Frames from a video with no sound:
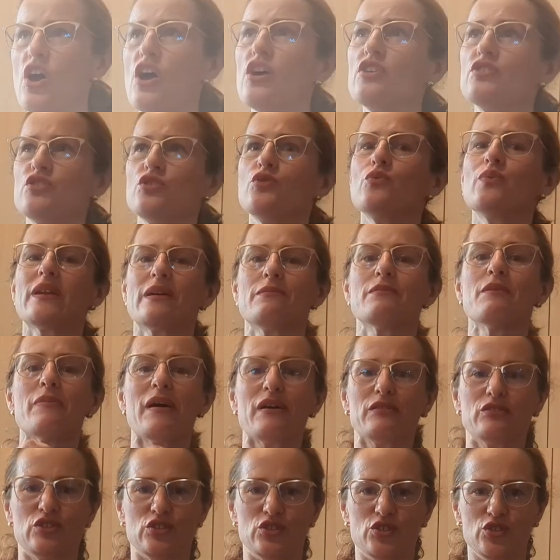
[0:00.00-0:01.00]
not do what I'm
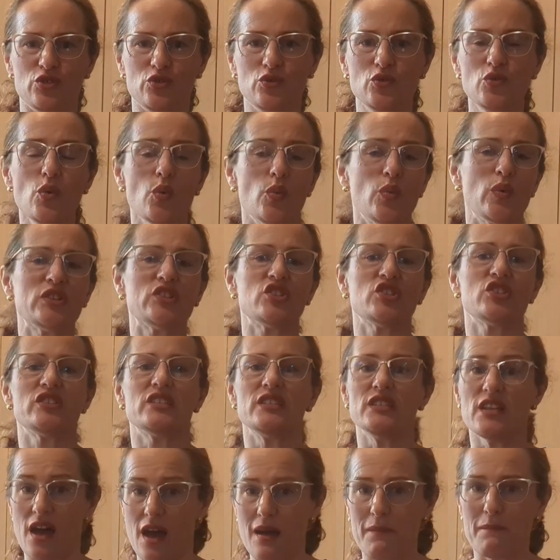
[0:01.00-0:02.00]
about to do, which
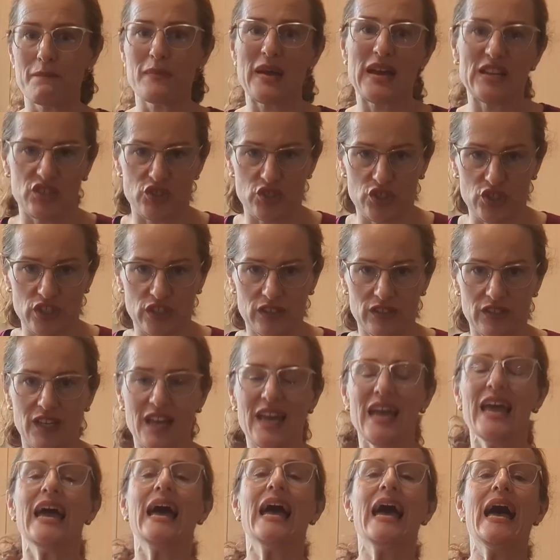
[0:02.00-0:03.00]
is not measure.
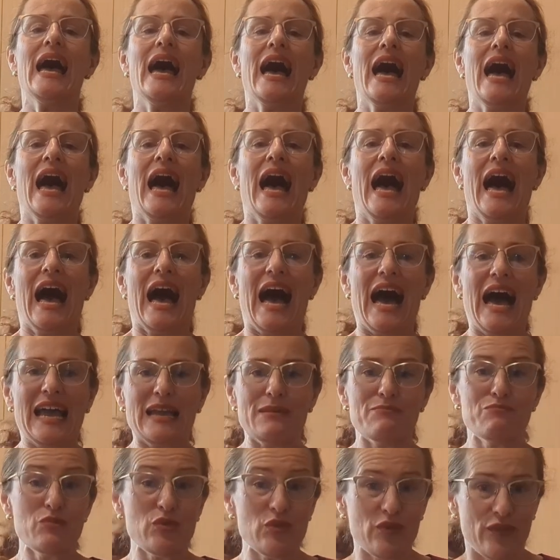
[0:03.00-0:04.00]

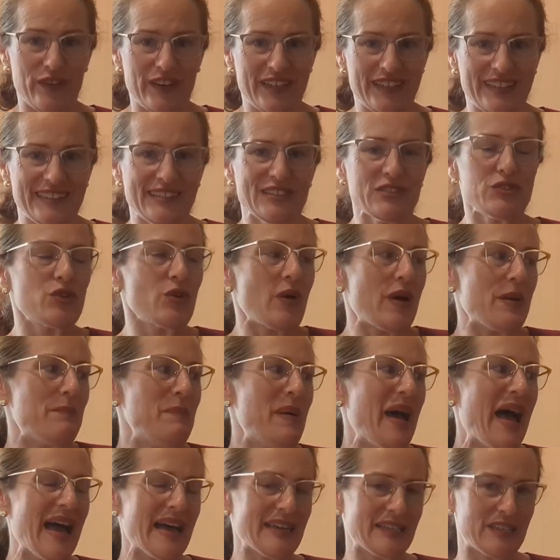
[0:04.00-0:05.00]
I'm moving, so I
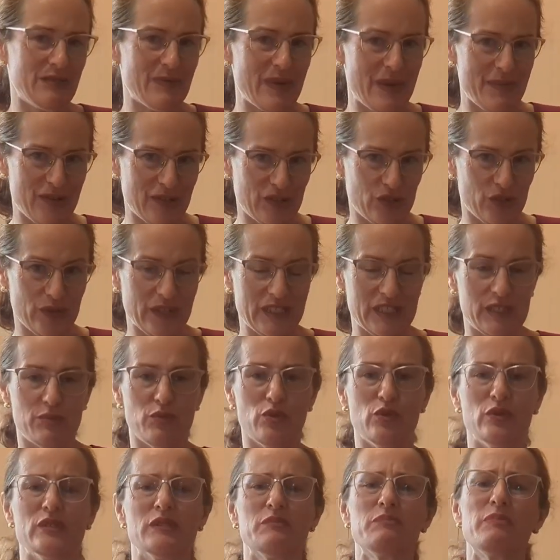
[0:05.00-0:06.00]
packed my measuring
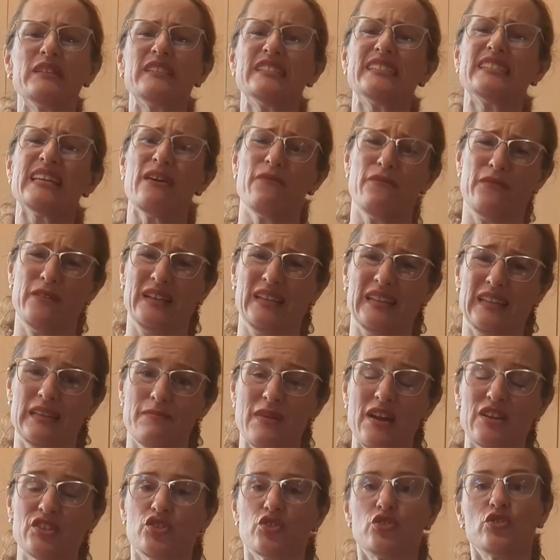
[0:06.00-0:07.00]
spoons, but definitely
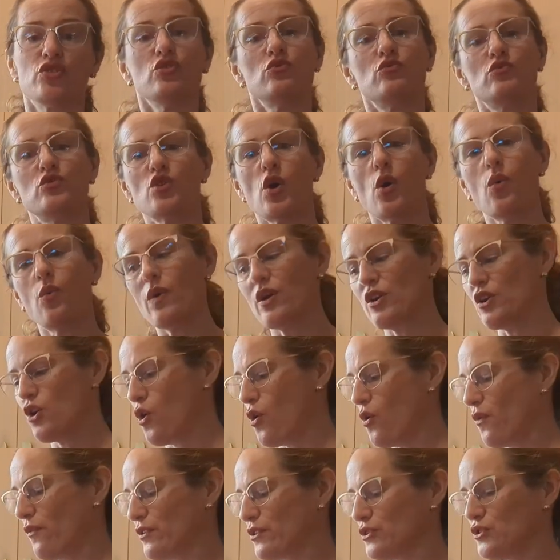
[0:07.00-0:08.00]
measure. You don't want
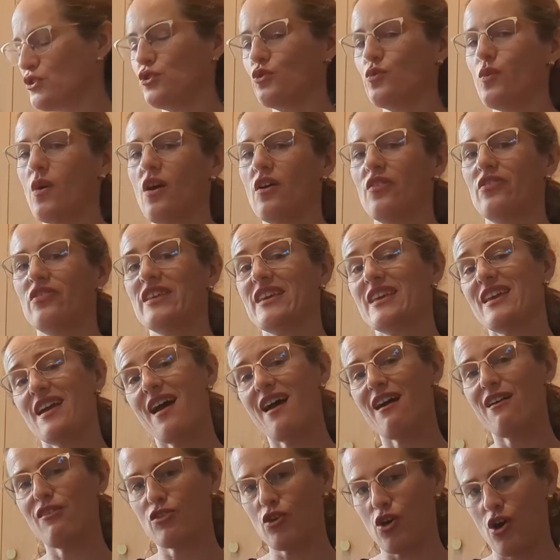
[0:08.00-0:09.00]
to overdo on the
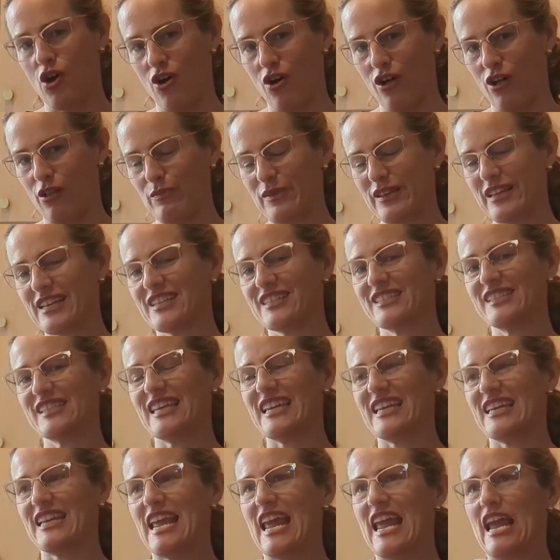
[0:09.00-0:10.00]
alcohol because
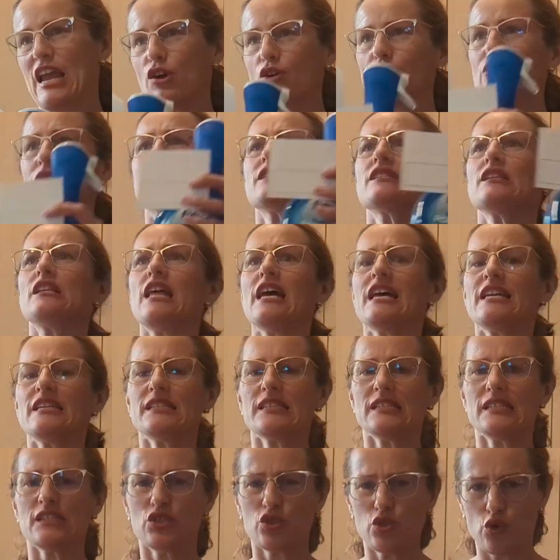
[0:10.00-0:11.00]
it
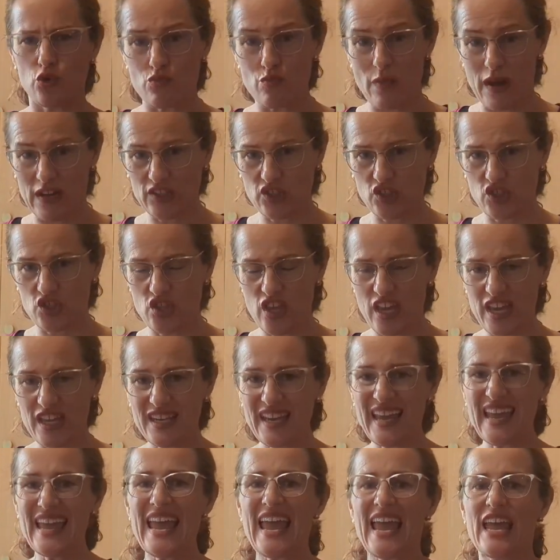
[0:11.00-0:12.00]
aerosolizes too much then,
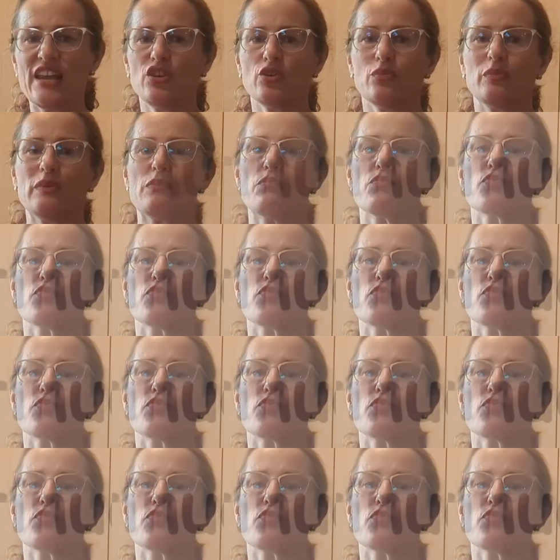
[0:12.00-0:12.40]
and you'll be